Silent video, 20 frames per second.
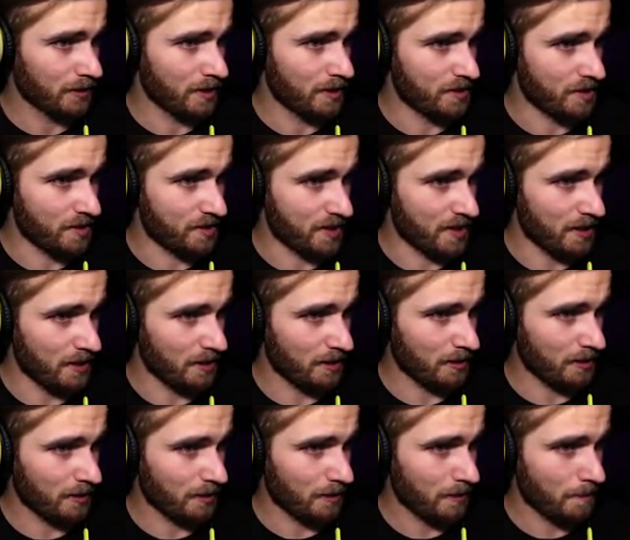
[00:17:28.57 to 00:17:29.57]
Is this it?
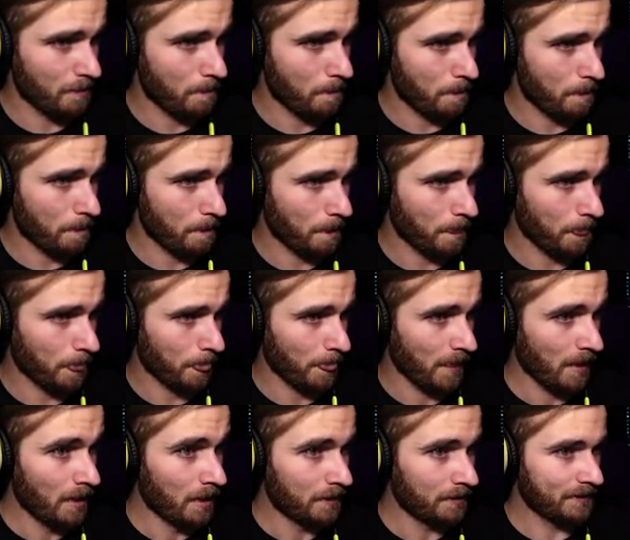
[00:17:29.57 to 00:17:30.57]

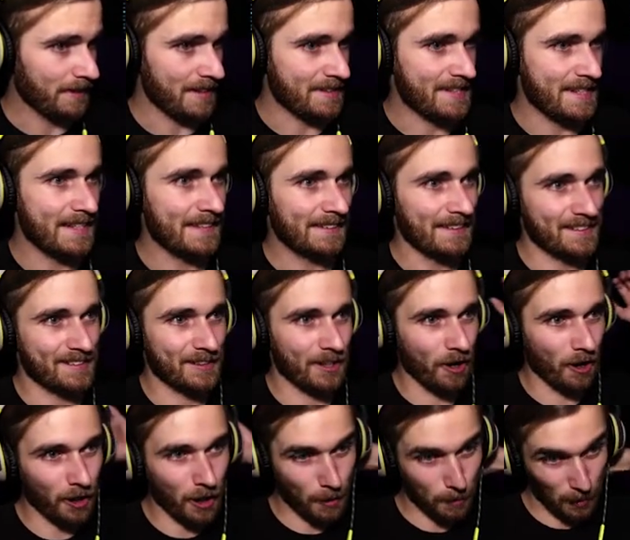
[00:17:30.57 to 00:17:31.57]
That's it. That's the
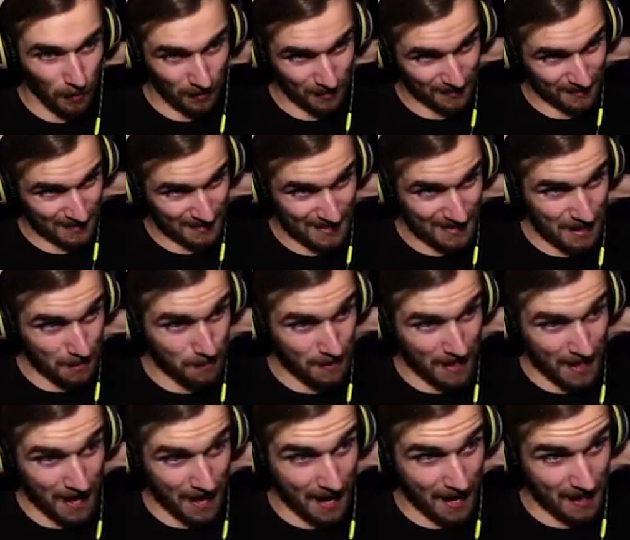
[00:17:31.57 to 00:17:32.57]
harp. Give me
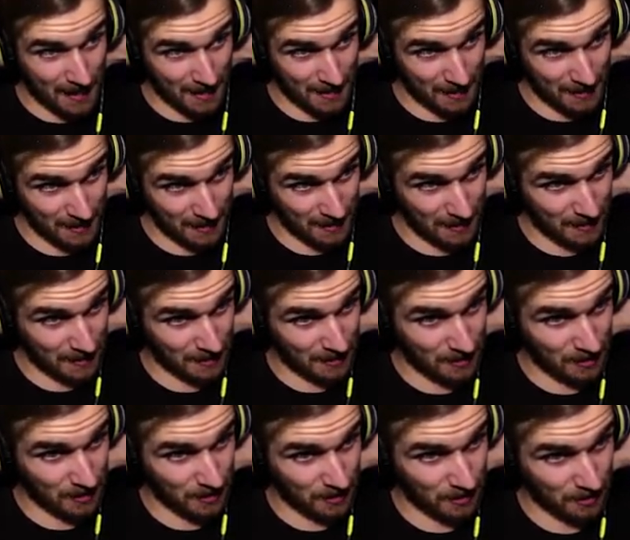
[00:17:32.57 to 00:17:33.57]
that.
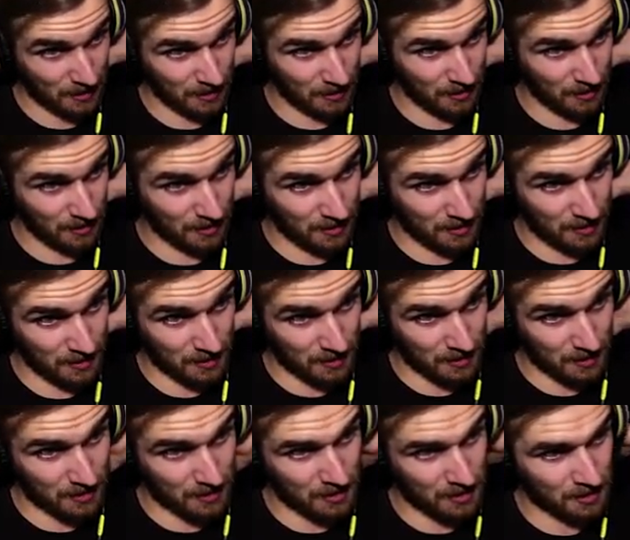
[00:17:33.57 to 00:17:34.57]

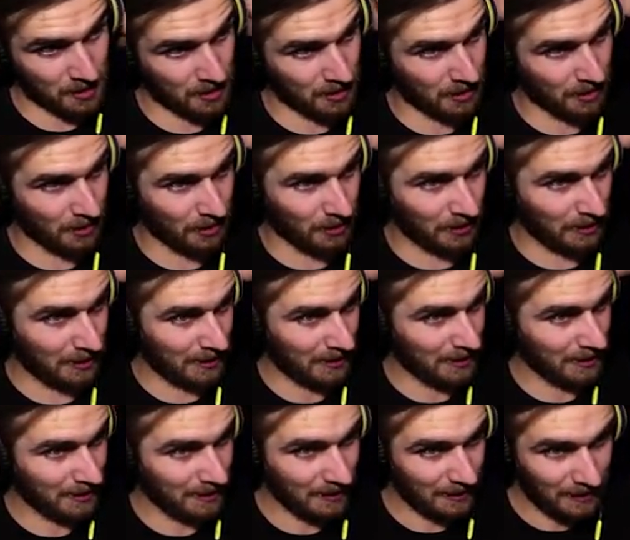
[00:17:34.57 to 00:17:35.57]
Oh.